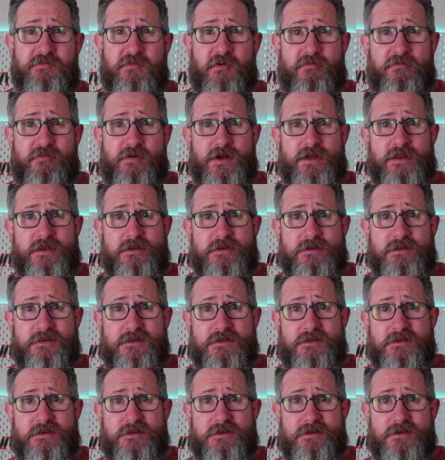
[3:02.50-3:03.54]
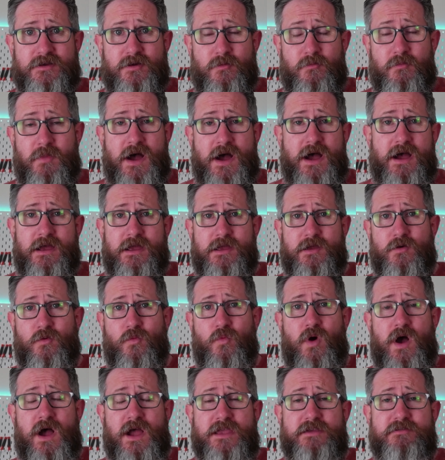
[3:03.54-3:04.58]
for fun. My
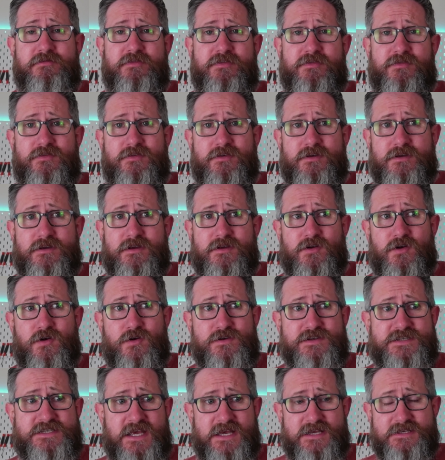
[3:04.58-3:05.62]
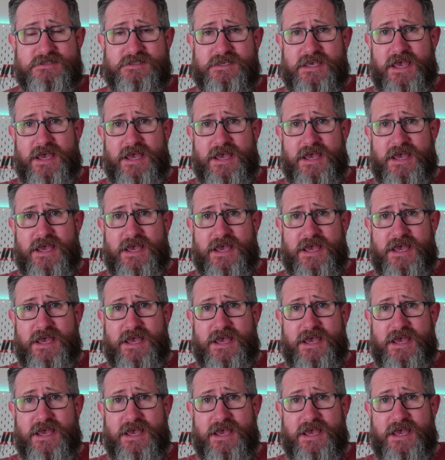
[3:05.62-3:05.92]
wife, her desk